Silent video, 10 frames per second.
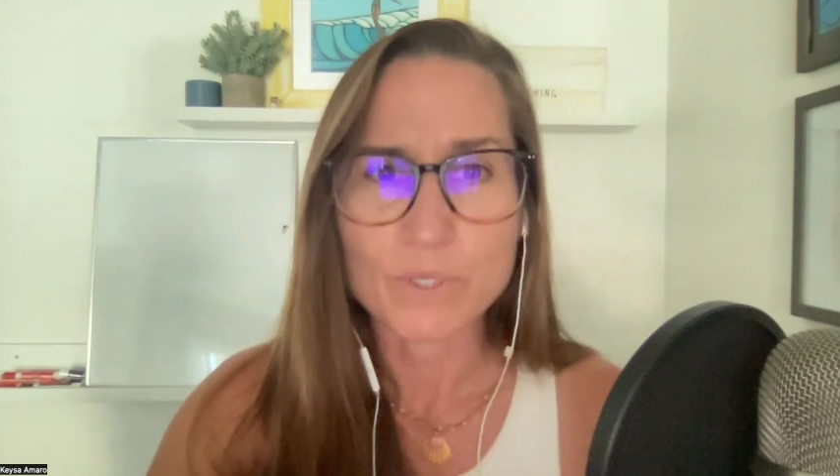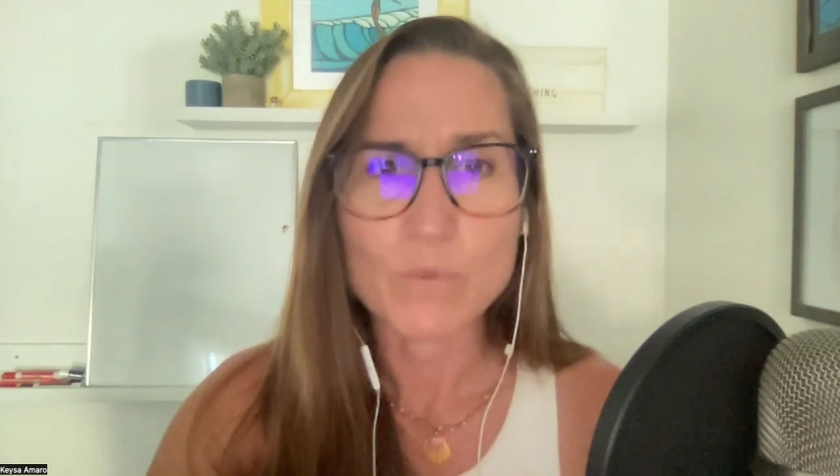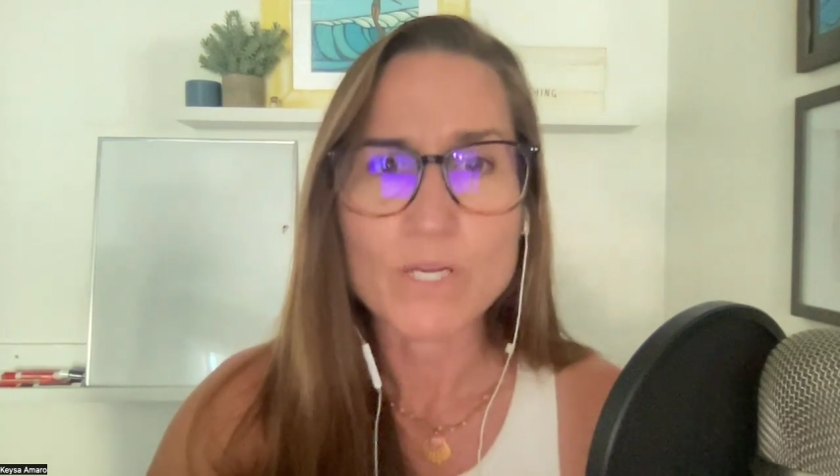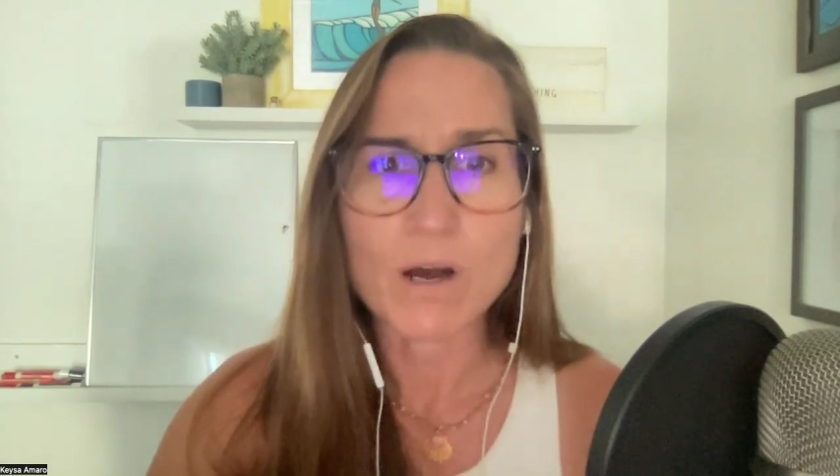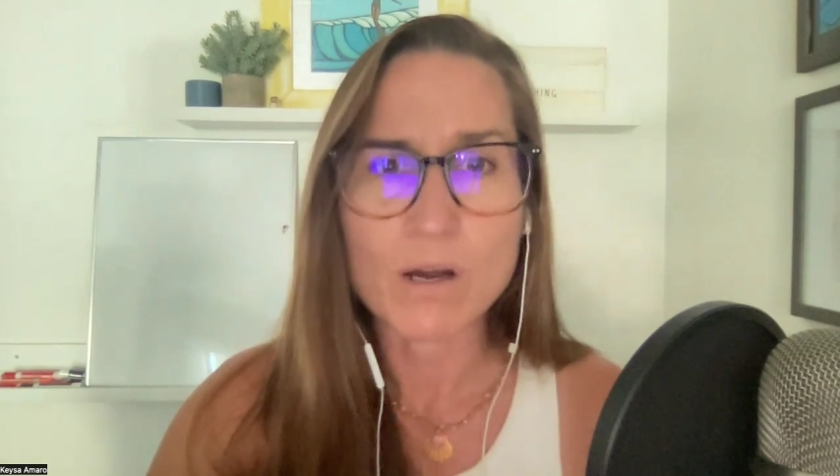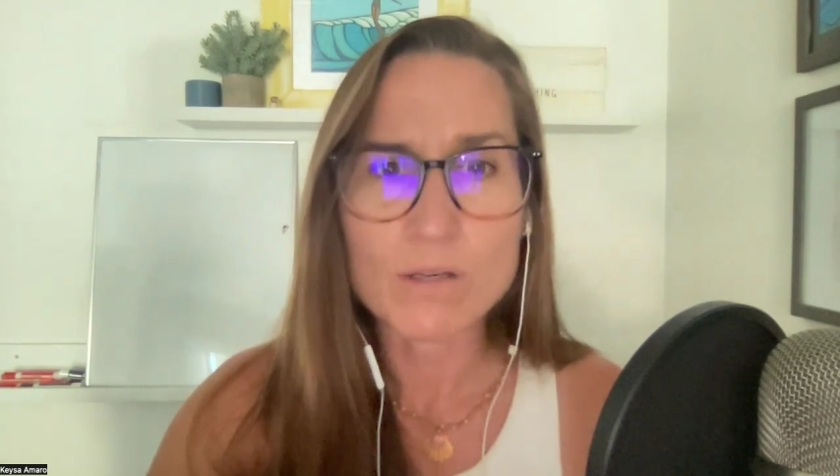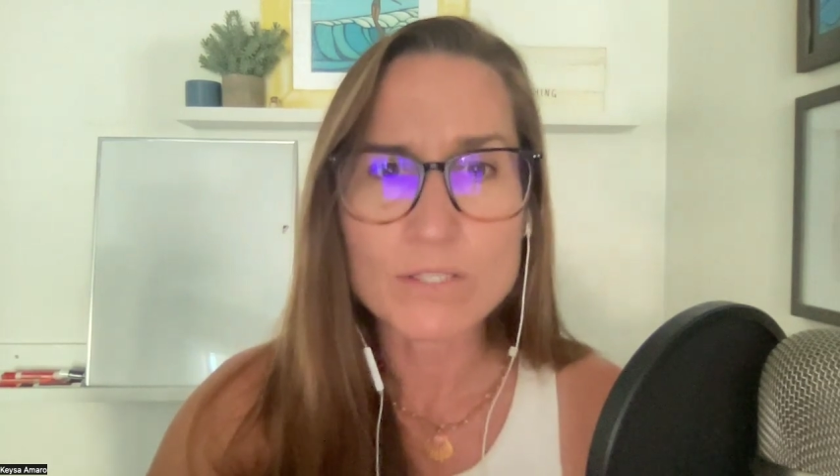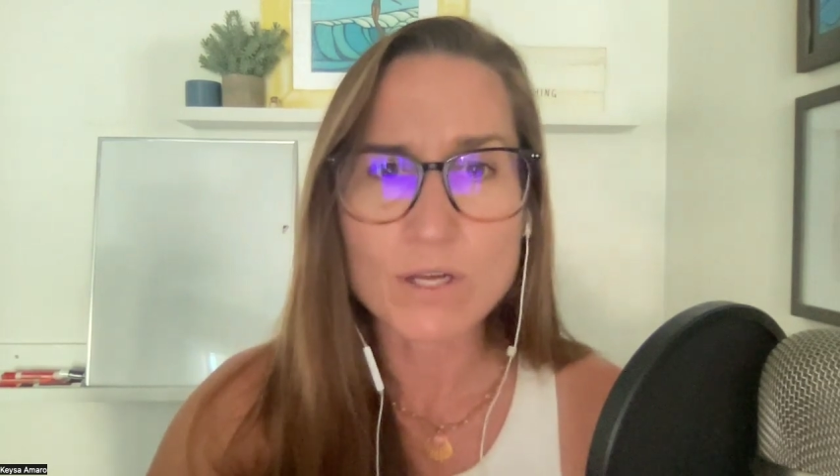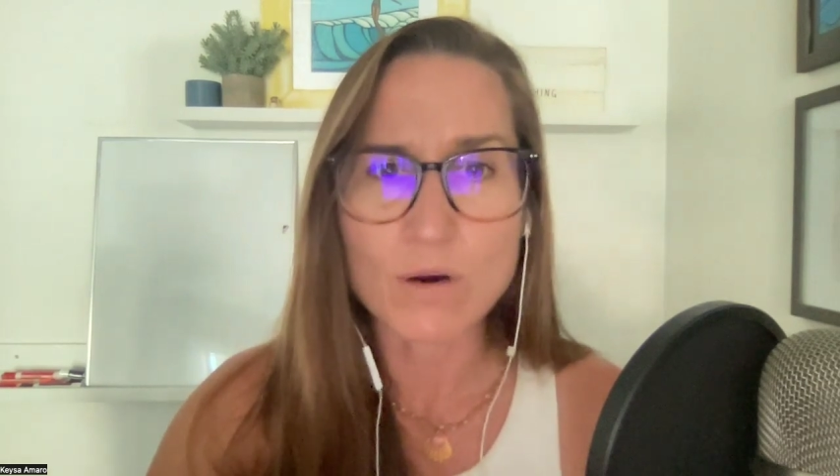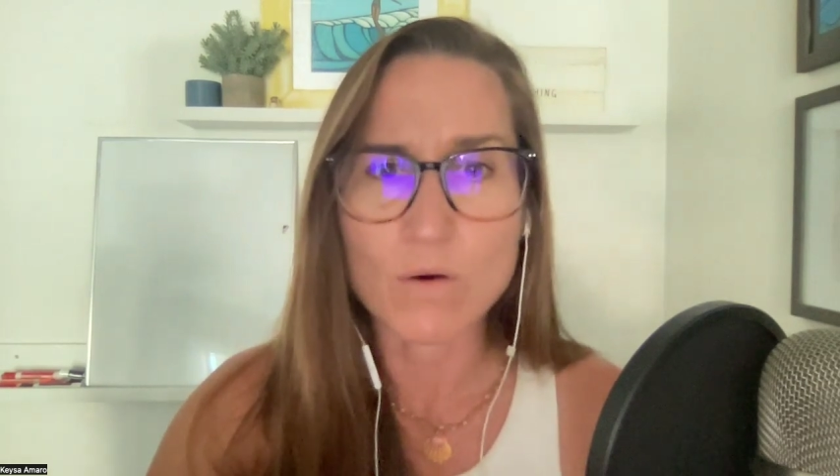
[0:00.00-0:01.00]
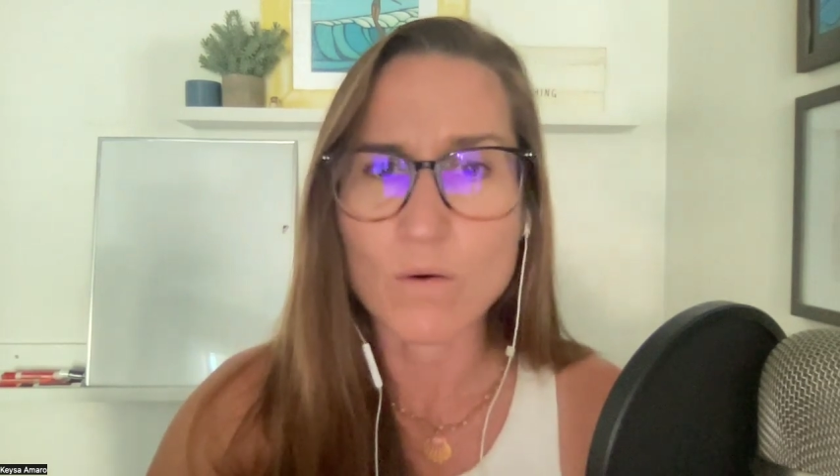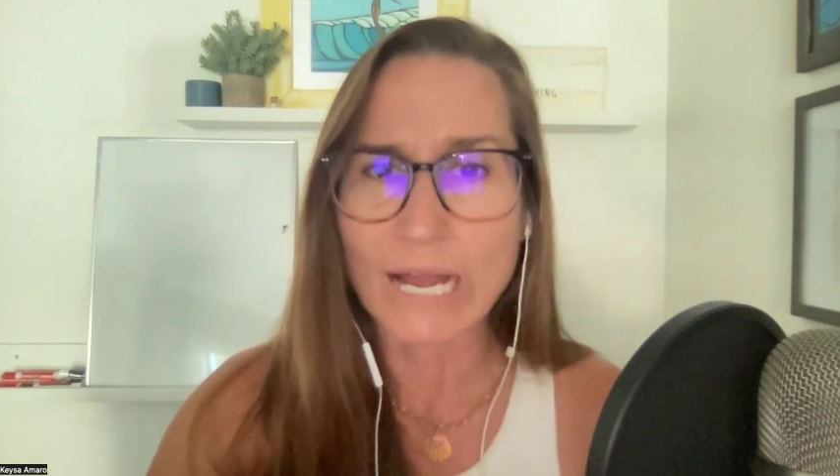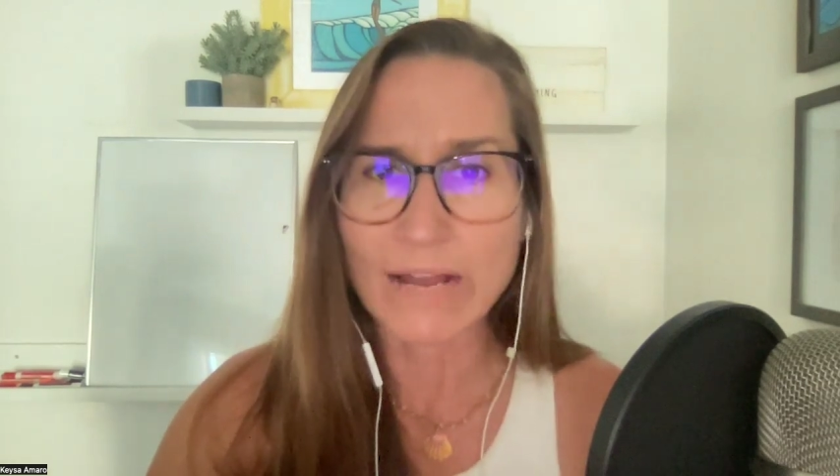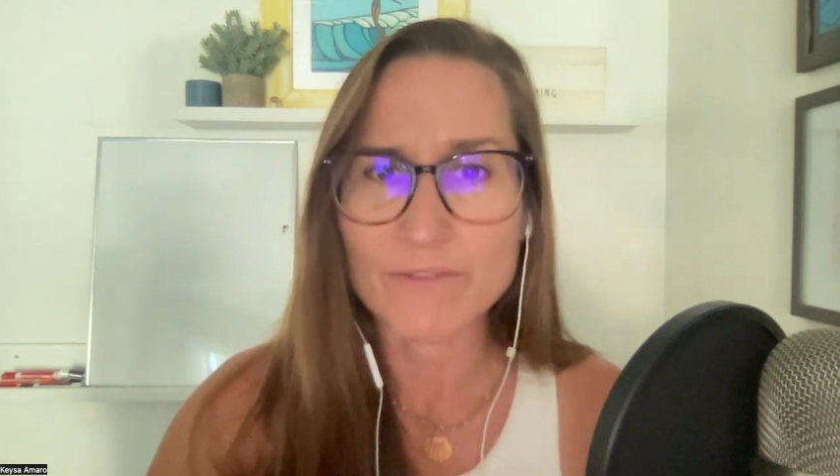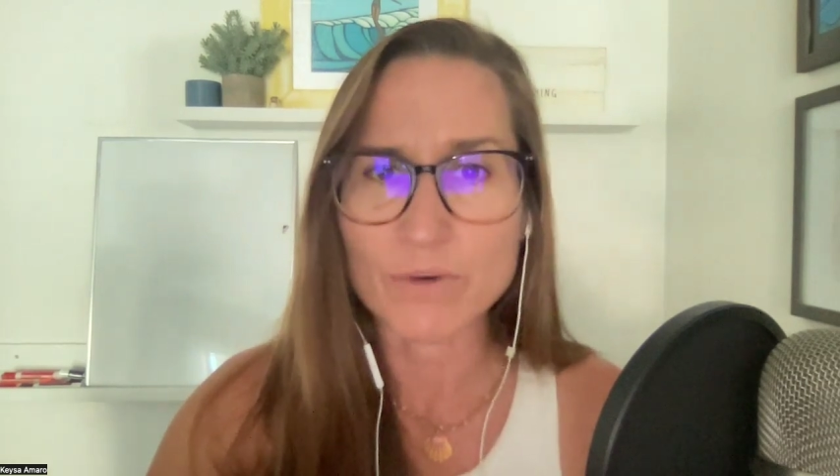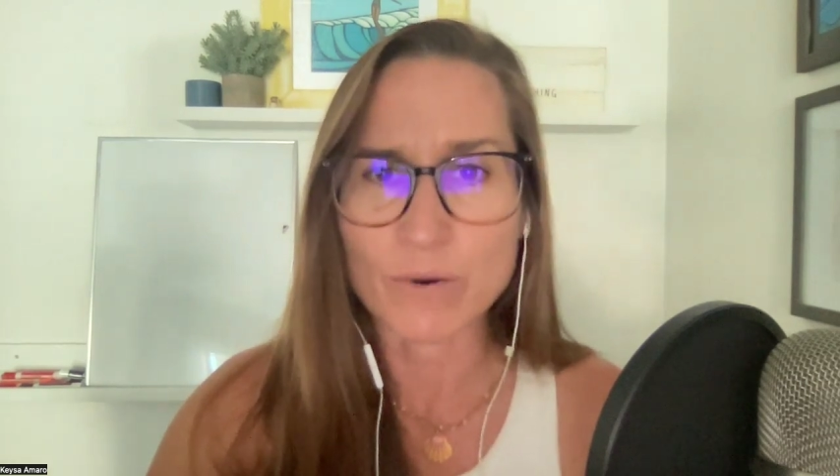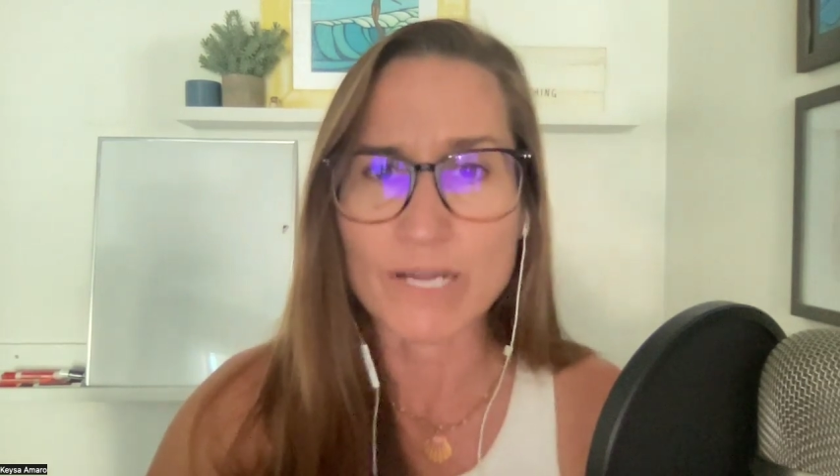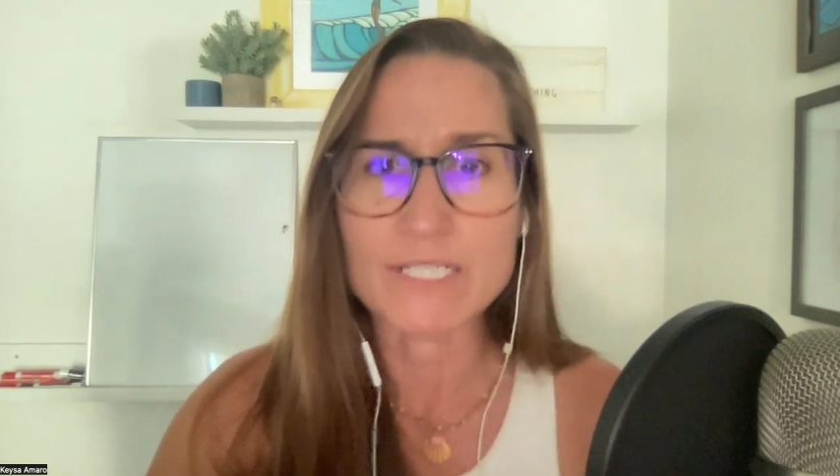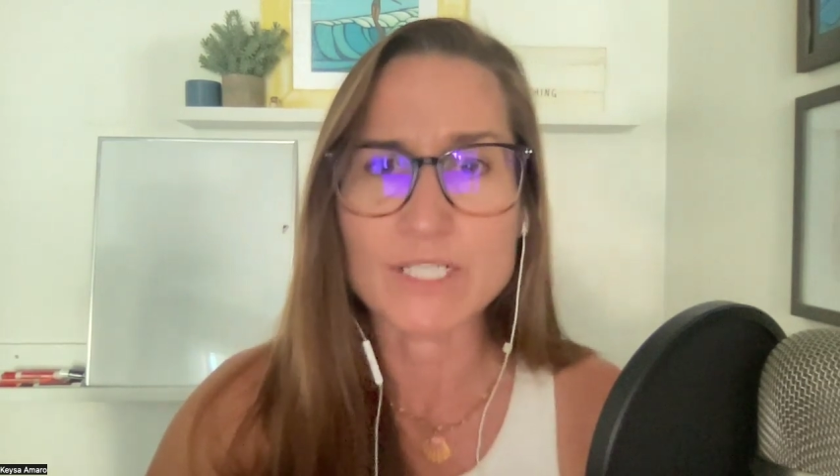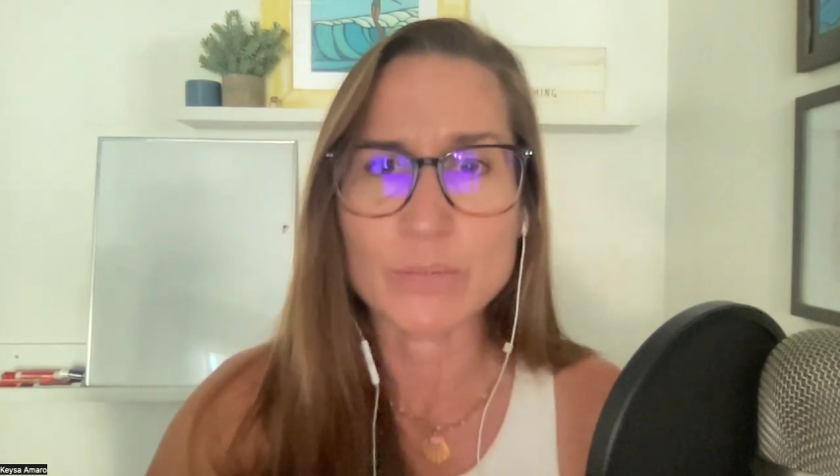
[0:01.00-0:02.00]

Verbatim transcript: We also have the right